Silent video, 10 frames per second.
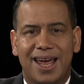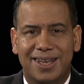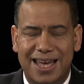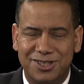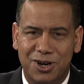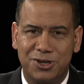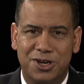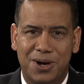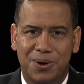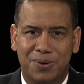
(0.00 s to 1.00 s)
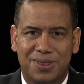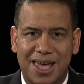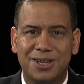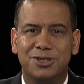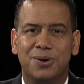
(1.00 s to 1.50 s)
And that's our show.
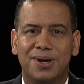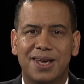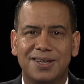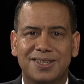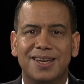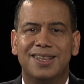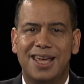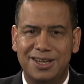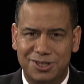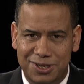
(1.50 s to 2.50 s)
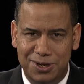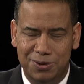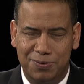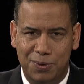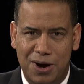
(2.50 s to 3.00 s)
Thanks to our guest, and thanks to
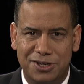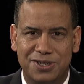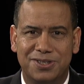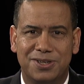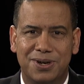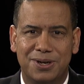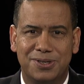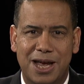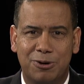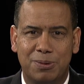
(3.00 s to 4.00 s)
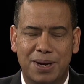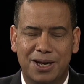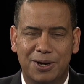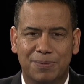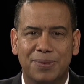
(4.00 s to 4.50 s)
you for watching Studio
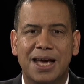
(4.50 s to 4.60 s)
Sacramento.